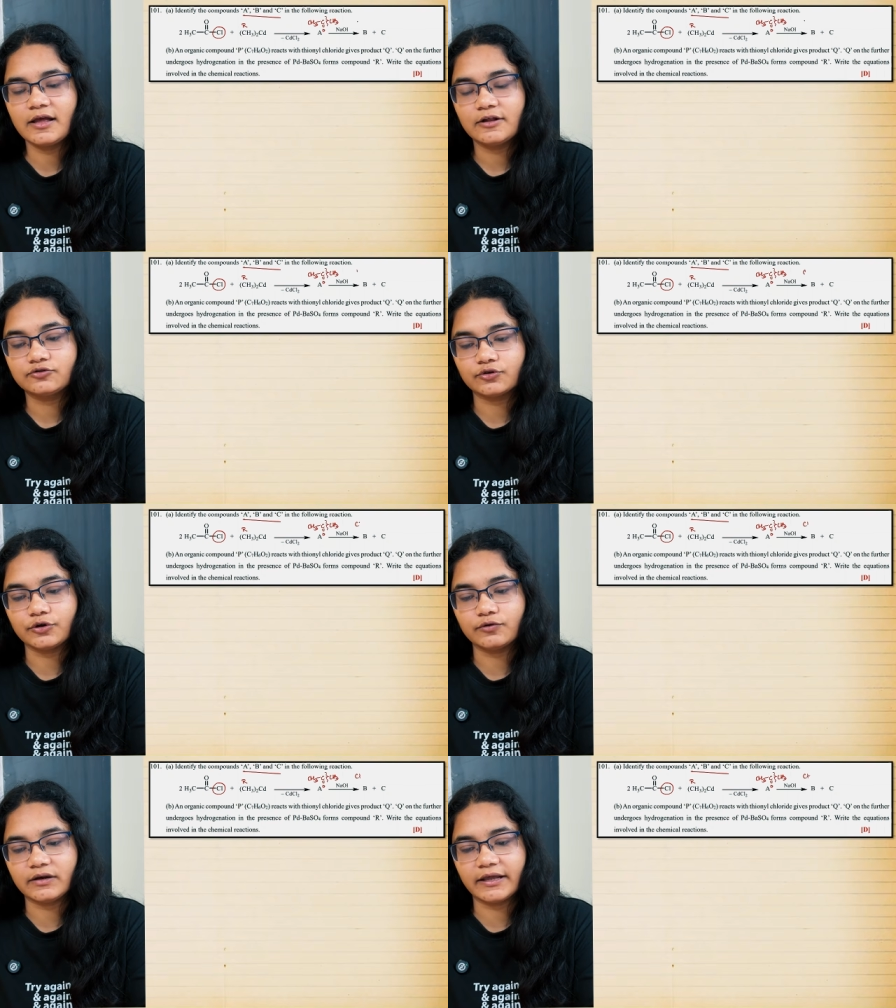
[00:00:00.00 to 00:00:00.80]
So
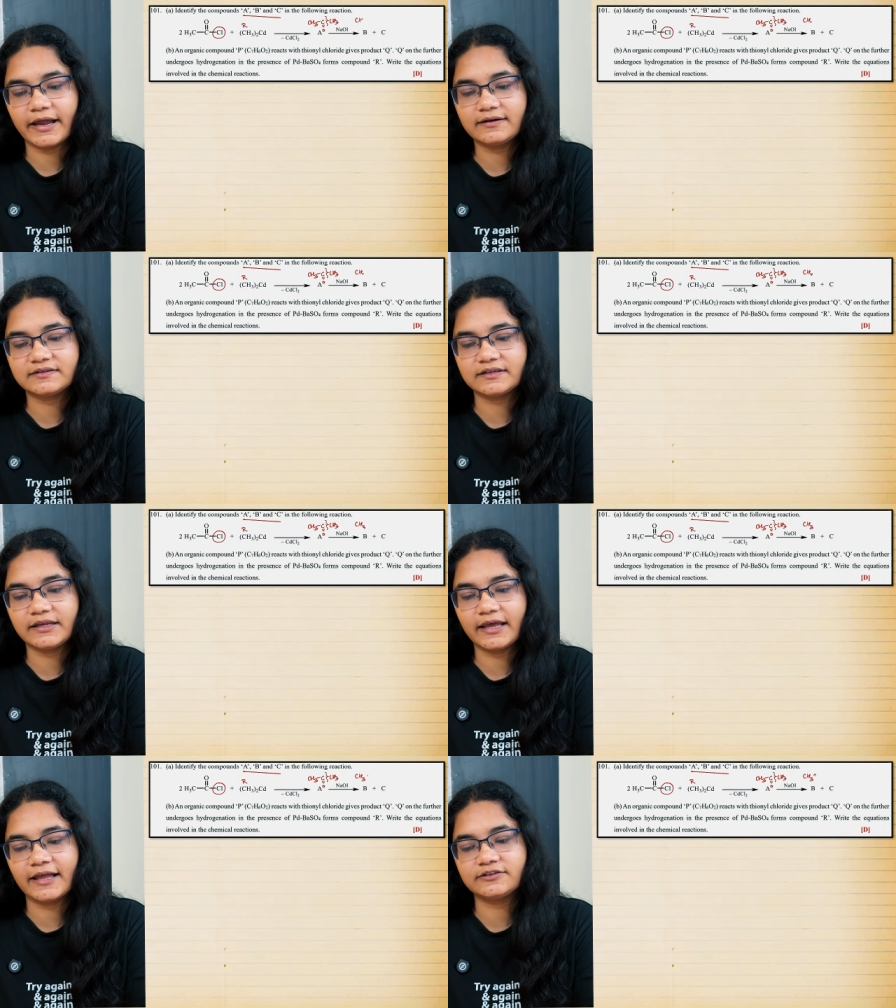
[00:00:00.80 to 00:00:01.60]
you will get
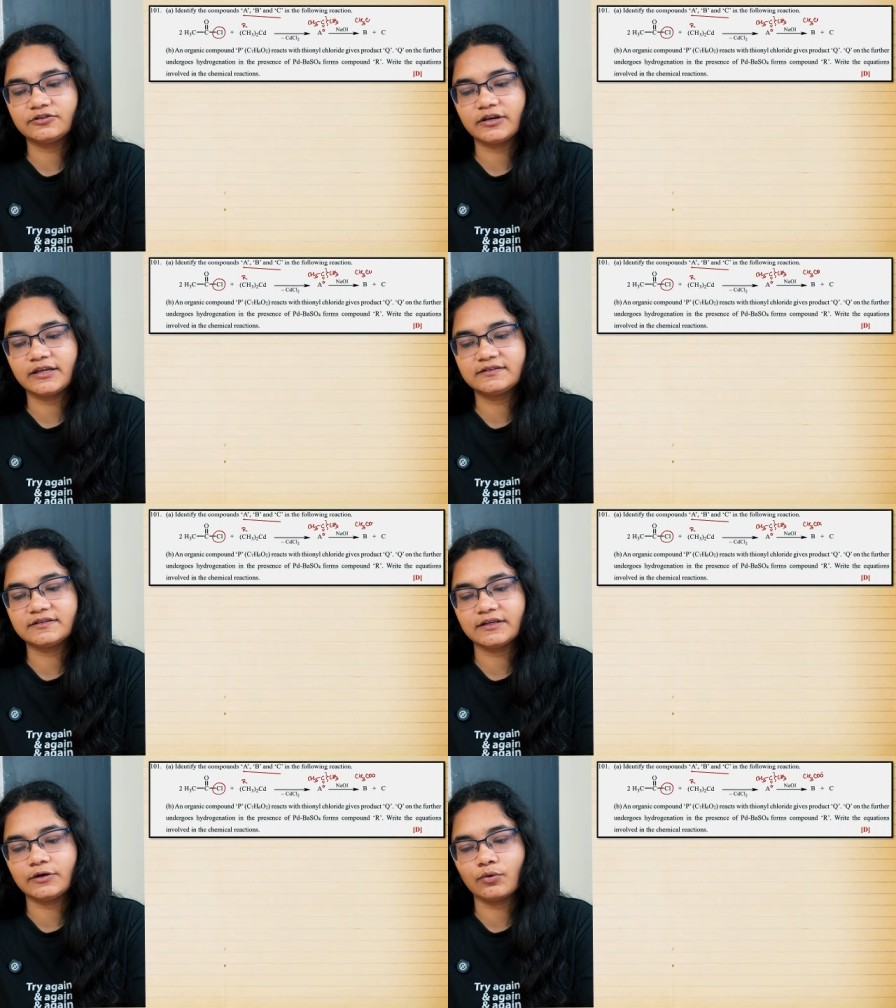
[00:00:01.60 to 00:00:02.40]

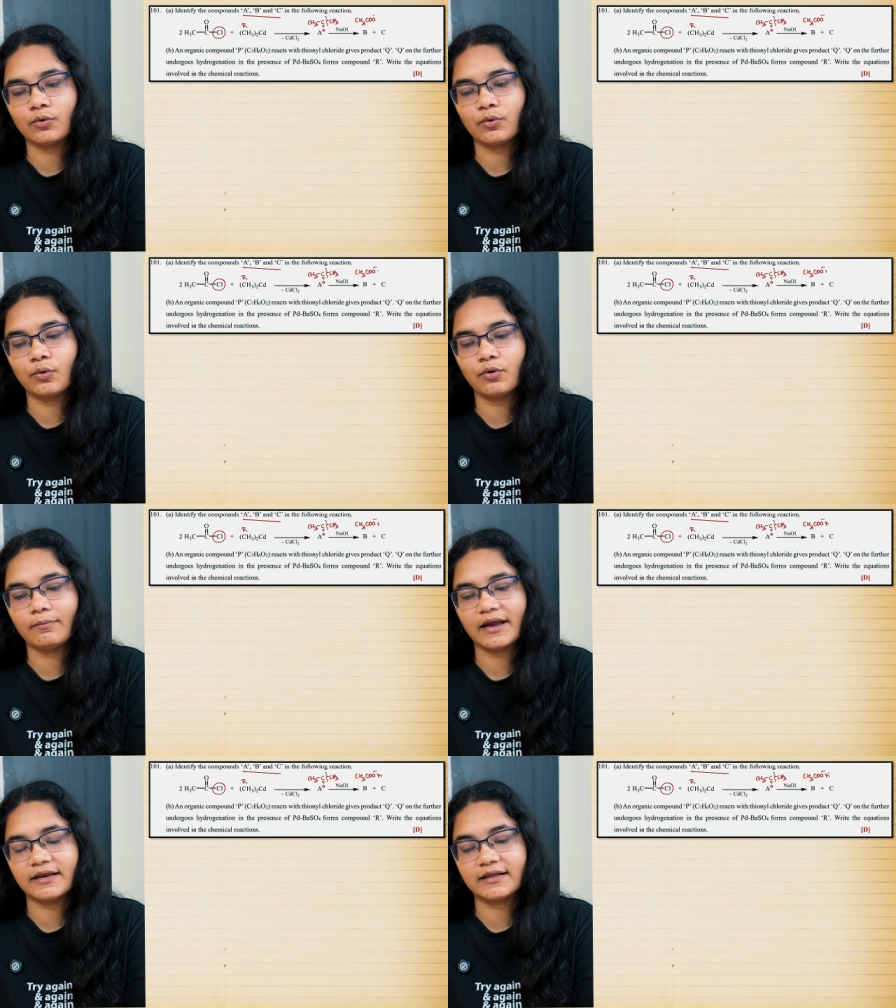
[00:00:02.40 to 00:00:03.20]
CH3COO
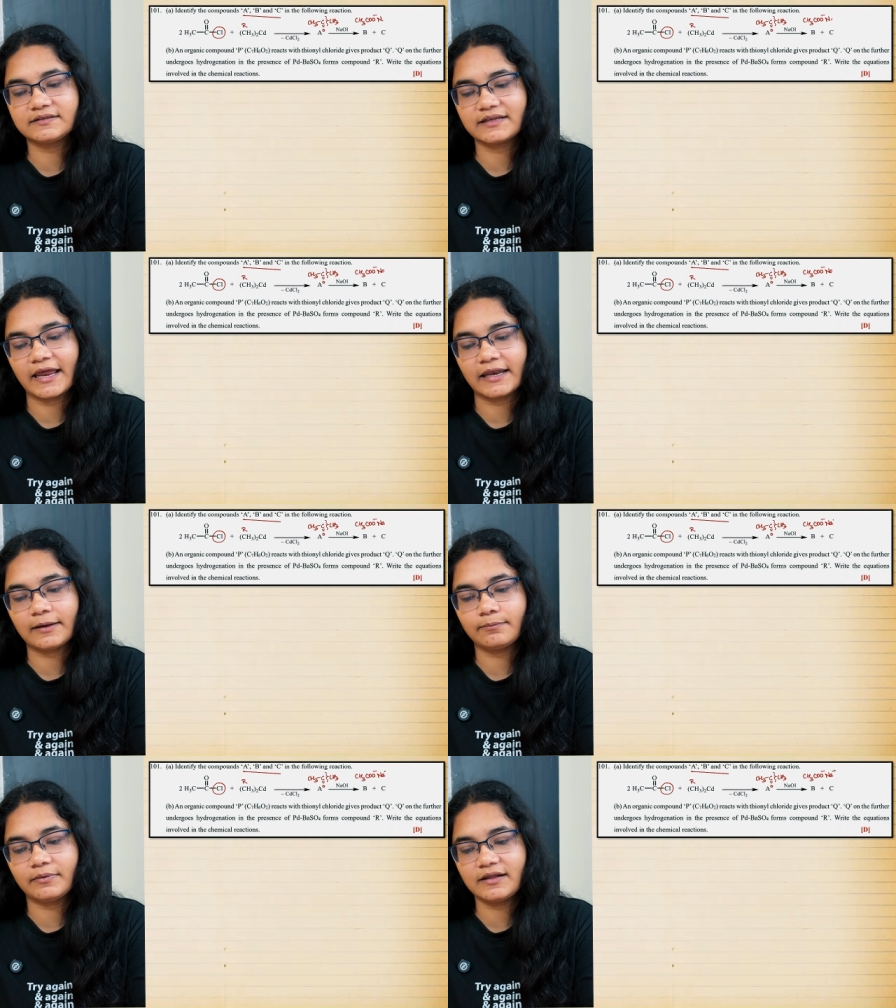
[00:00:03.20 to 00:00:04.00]
minus Na
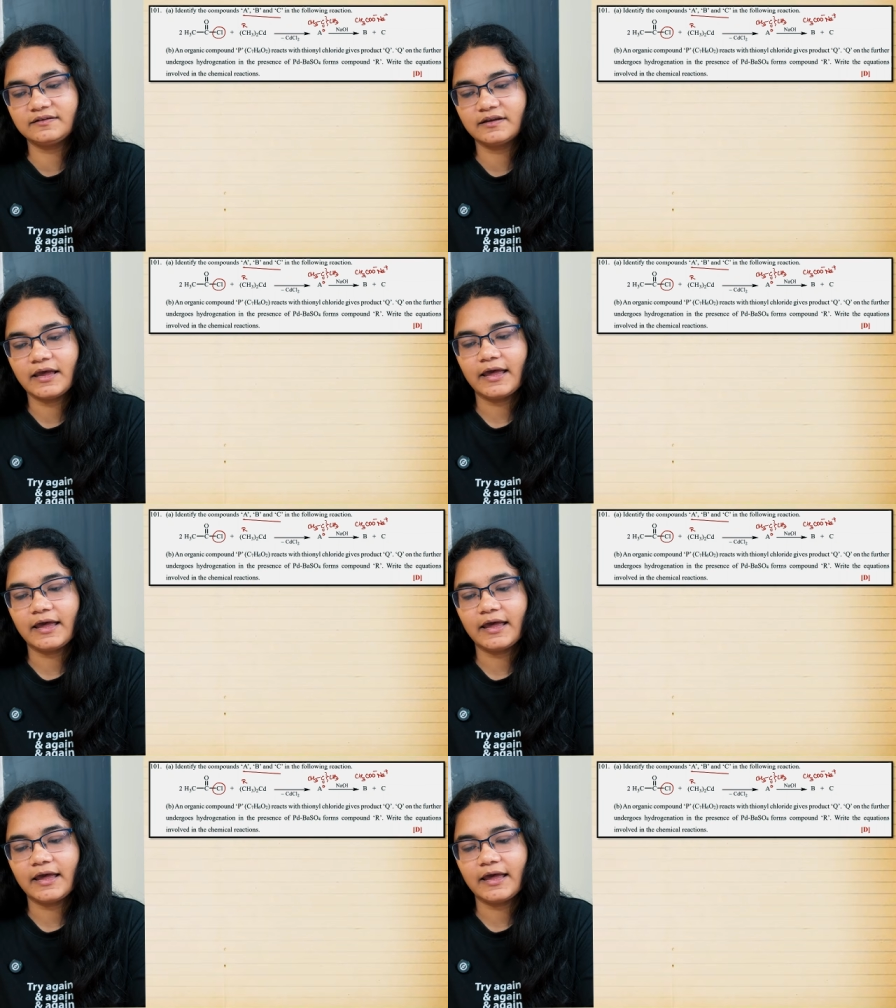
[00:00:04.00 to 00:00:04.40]
plus,